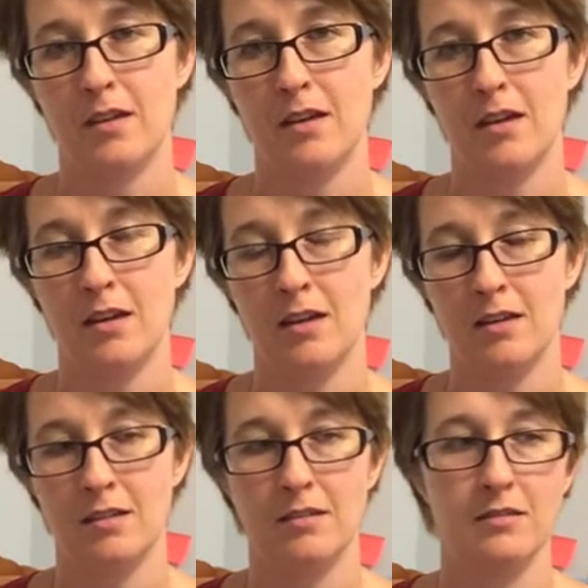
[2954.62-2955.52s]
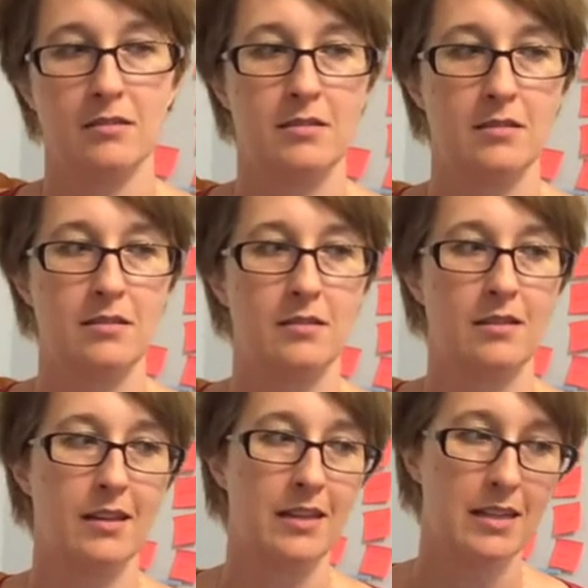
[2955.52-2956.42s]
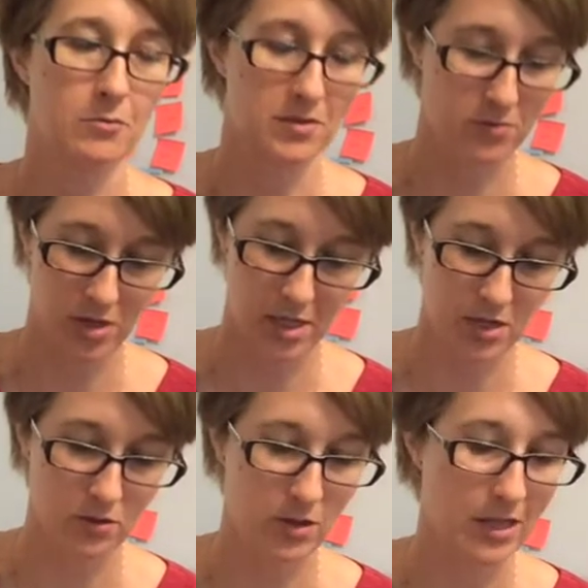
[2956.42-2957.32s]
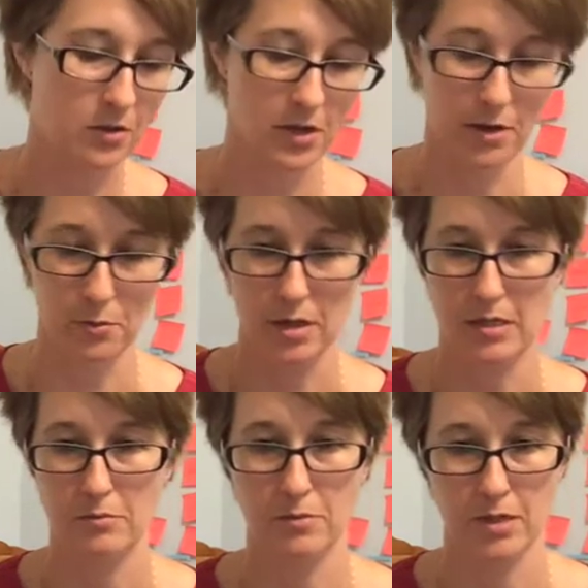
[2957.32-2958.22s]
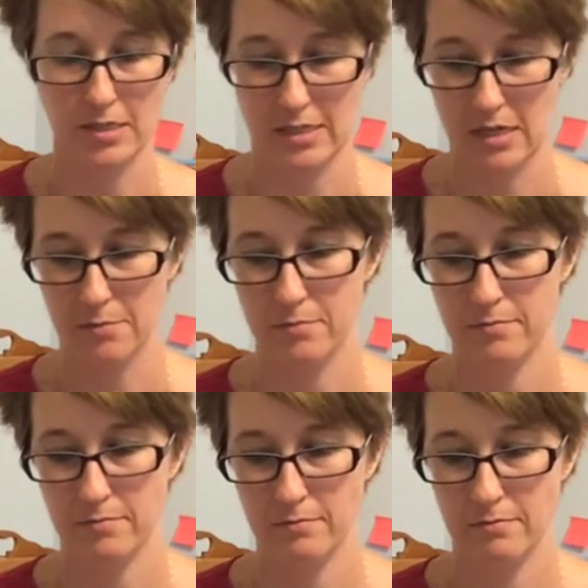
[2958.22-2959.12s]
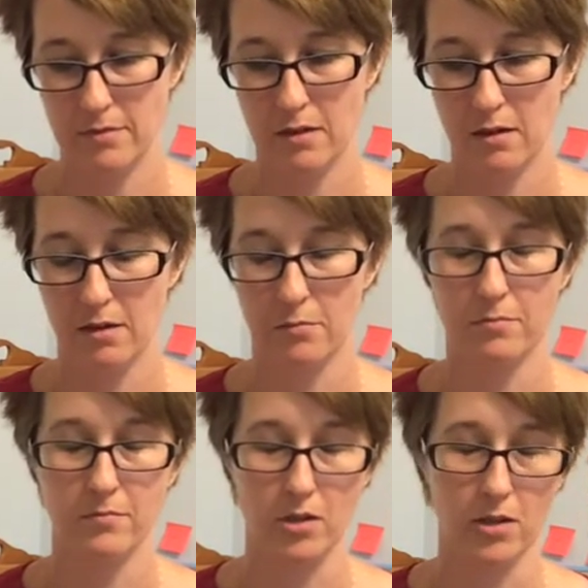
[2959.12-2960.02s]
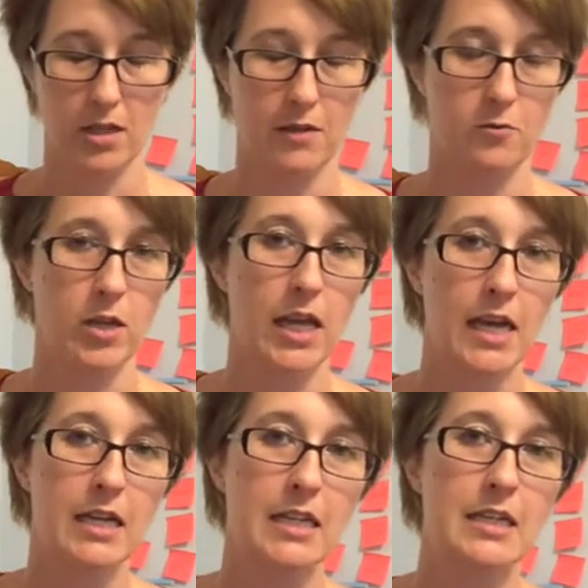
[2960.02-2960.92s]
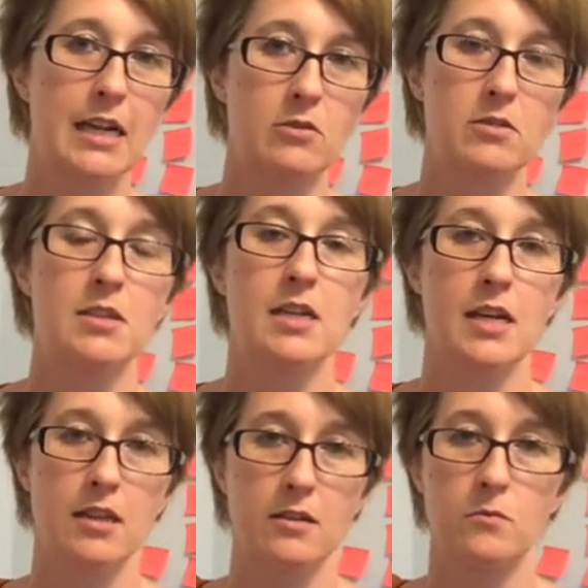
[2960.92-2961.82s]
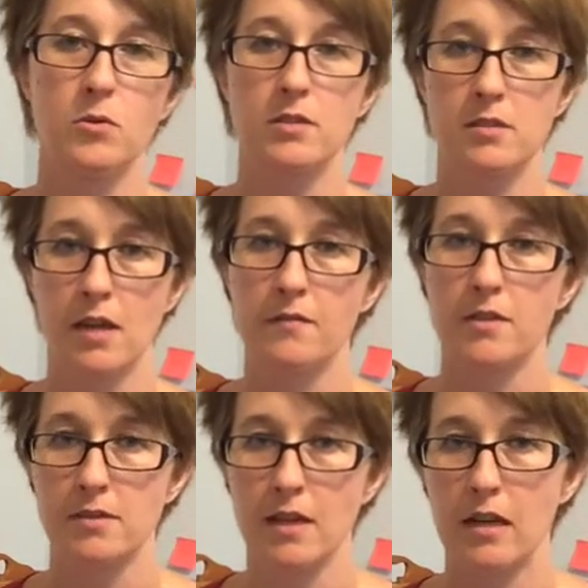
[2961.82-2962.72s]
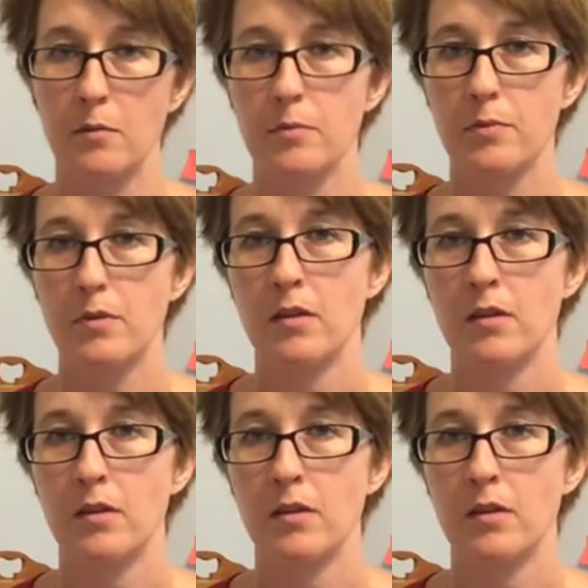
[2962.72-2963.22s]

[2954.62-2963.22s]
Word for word: and he was freaking out they're like okay we're gonna we're gonna stop and they're like, if we can't get it out today, then we'll have to set up